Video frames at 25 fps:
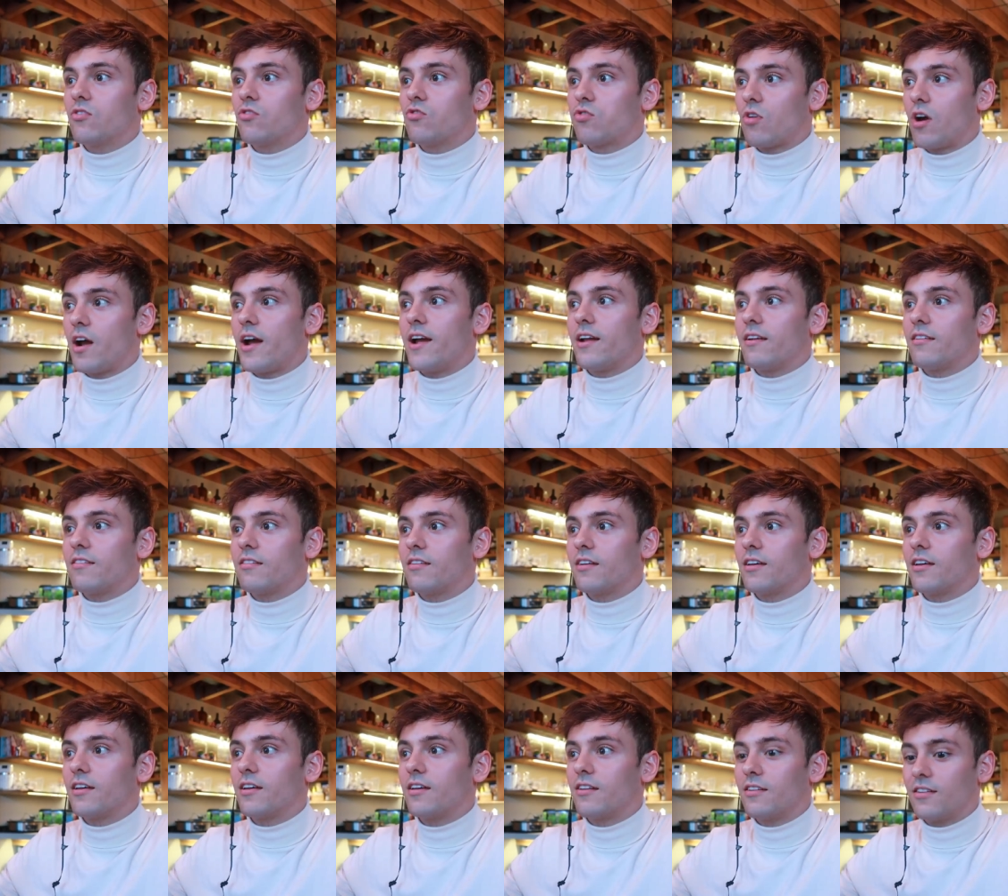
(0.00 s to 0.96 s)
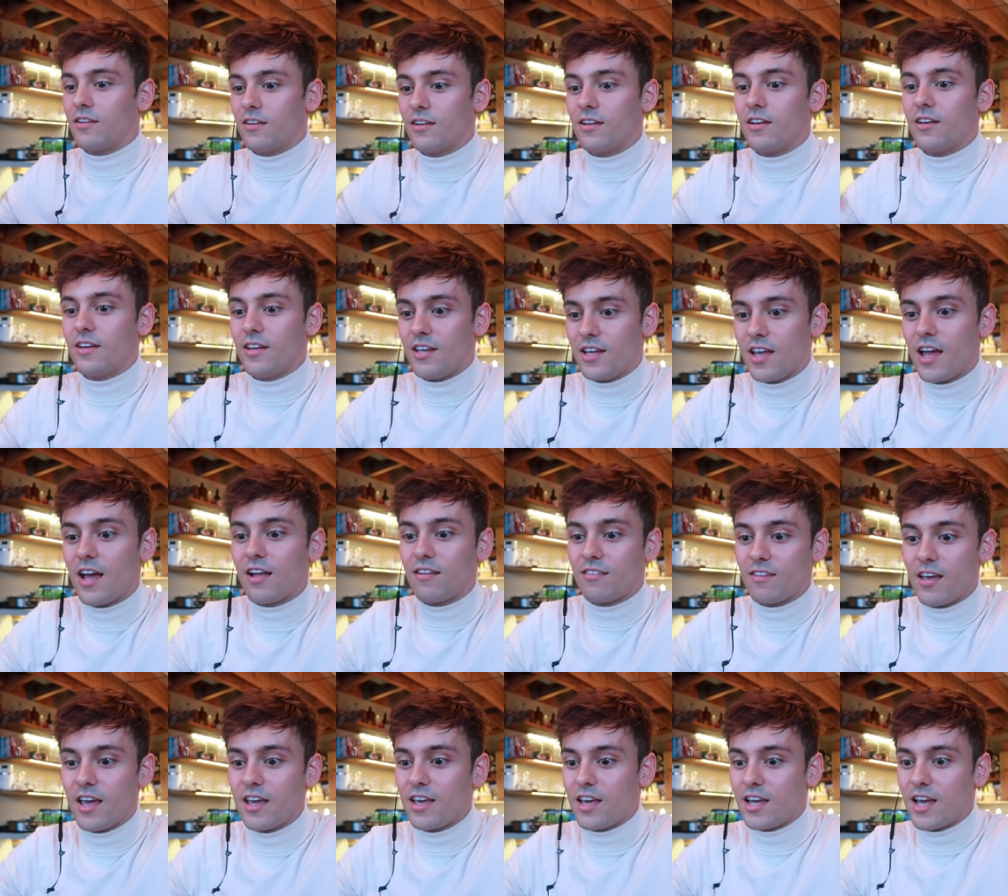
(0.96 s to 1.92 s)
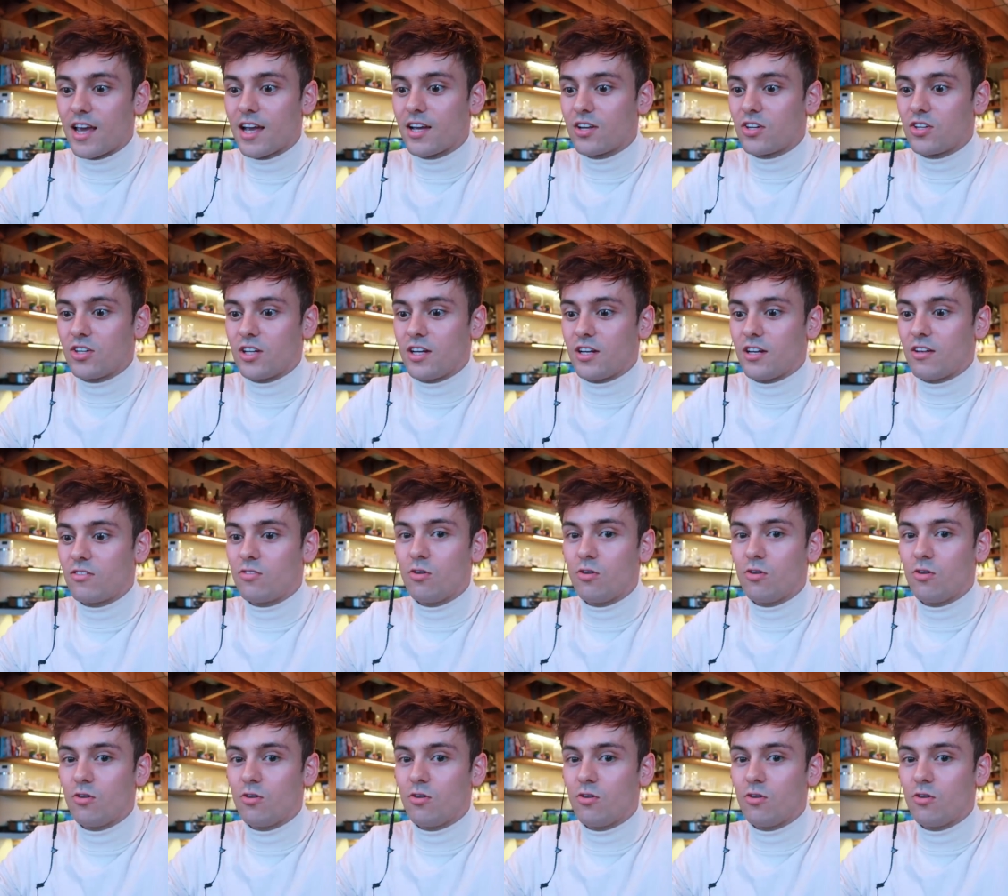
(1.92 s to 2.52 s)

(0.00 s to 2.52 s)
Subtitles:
trying taking action.